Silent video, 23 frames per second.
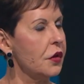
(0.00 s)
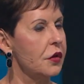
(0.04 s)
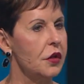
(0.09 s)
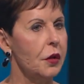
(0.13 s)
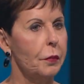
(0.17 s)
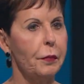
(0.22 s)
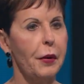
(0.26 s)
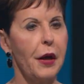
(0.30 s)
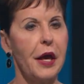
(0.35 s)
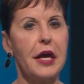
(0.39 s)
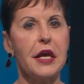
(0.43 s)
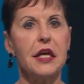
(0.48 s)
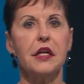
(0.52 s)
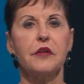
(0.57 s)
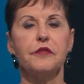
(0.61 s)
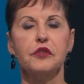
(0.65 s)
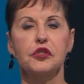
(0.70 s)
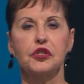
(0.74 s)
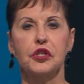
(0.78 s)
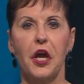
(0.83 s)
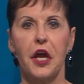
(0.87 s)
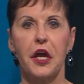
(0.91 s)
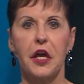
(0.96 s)
The pain of
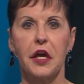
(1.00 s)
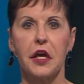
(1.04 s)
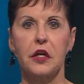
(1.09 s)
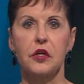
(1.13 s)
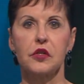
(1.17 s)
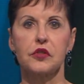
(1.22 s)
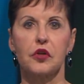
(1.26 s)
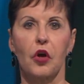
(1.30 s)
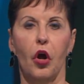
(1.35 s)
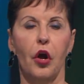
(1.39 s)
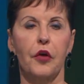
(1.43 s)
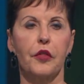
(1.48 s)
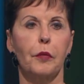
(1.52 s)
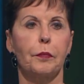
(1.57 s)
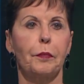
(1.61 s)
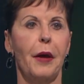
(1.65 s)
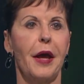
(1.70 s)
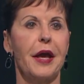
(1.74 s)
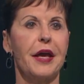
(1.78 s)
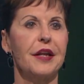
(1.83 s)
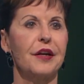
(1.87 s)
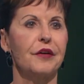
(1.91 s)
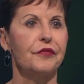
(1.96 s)
change or the
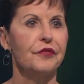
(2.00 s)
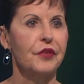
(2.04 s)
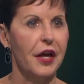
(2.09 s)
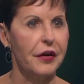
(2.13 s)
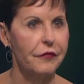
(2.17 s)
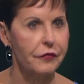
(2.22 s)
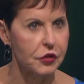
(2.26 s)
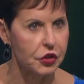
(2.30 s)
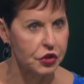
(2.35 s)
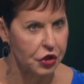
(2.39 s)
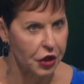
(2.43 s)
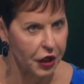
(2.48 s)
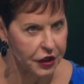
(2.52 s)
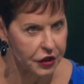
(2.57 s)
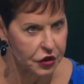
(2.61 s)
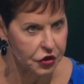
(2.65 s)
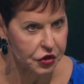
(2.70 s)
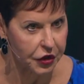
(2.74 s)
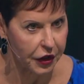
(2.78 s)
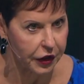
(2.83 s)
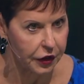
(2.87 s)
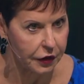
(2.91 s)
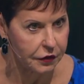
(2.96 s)
pain of never
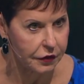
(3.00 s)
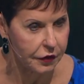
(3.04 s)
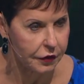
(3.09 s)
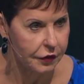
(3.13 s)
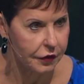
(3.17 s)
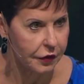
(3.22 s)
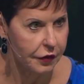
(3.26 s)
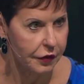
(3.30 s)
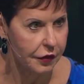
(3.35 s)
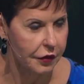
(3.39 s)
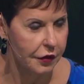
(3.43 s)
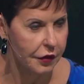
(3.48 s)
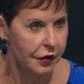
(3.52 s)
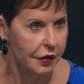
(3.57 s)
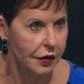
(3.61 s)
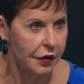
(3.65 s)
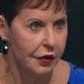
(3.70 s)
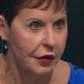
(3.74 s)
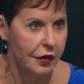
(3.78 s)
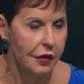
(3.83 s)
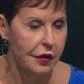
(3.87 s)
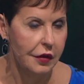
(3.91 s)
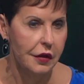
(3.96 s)
changing.
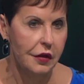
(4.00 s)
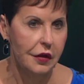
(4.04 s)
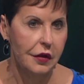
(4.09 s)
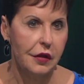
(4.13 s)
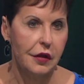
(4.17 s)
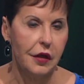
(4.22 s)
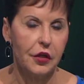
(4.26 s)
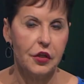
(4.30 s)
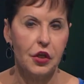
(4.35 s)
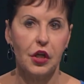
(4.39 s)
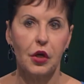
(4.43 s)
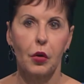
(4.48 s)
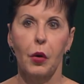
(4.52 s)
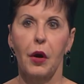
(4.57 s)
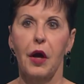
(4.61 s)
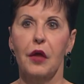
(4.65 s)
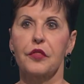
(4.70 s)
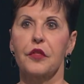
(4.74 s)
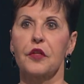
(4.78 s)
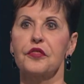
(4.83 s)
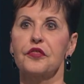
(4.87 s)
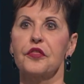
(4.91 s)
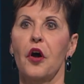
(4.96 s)
And you know
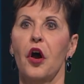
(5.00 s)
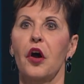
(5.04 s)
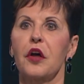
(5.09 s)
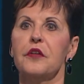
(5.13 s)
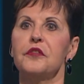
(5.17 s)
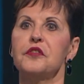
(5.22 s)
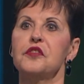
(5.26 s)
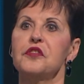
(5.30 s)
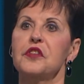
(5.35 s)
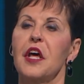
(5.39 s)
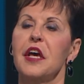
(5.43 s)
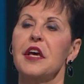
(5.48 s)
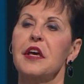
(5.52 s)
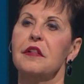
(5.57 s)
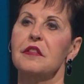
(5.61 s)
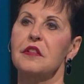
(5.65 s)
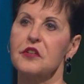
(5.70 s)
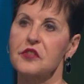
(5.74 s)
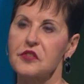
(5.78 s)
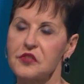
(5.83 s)
what? The thought of staying the